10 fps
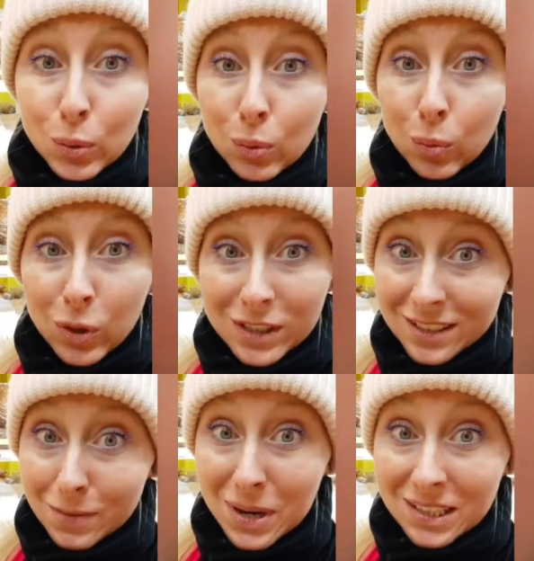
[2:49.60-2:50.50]
what's the
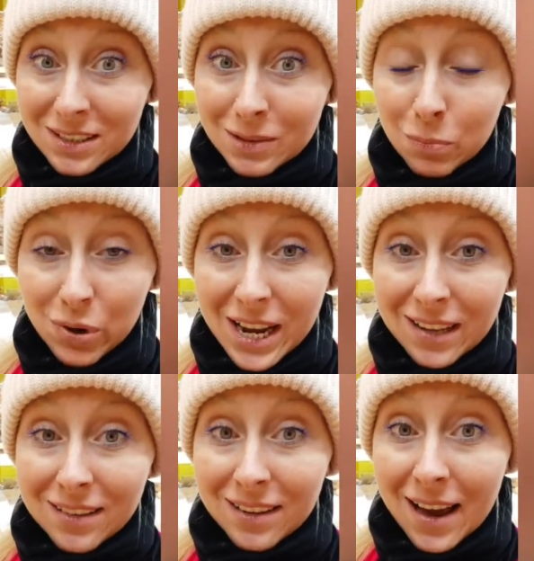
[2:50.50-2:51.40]
best bread
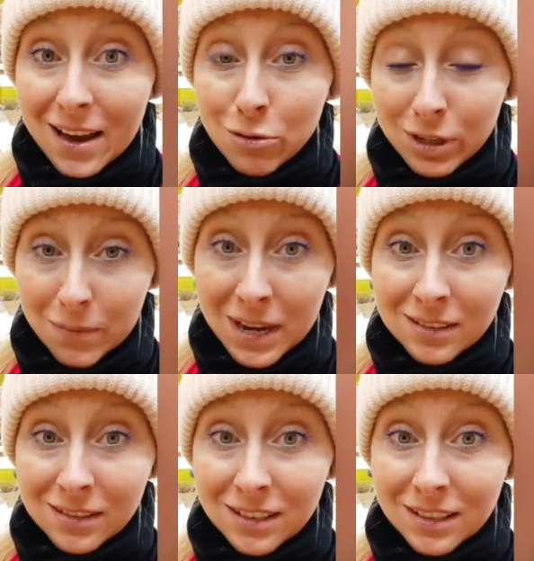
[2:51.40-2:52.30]
I recommend
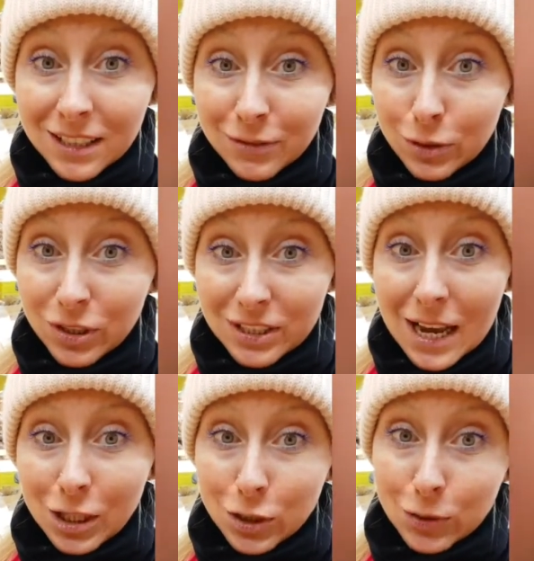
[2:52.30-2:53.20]
if you
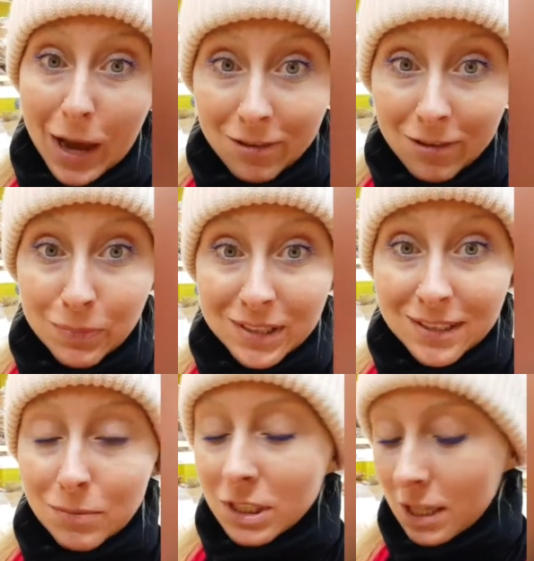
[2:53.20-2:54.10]
decide to have a piece
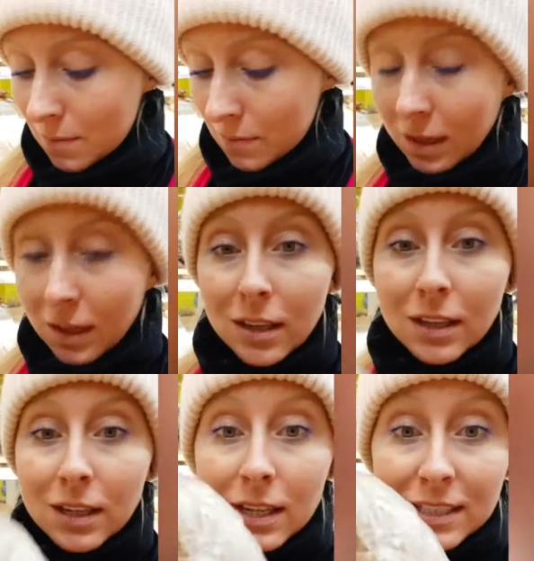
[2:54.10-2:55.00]
sometime?
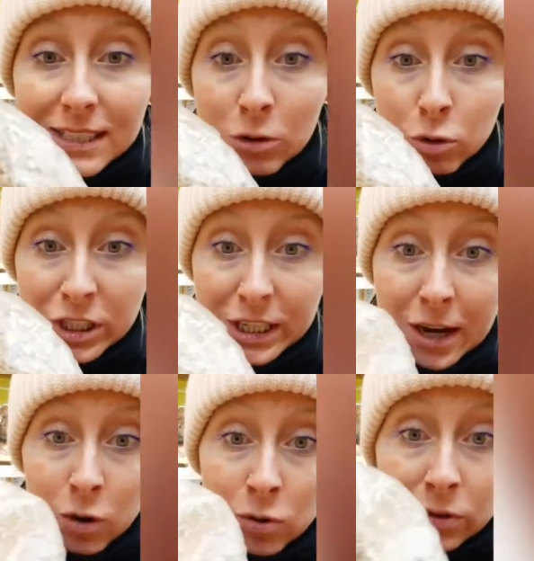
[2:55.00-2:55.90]

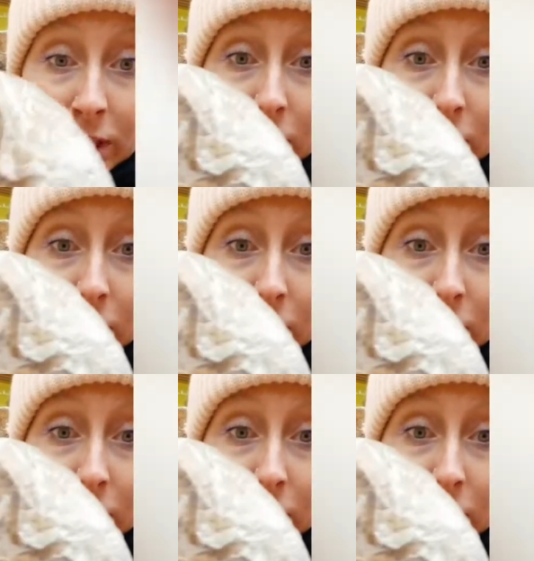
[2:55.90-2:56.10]
Sourdough that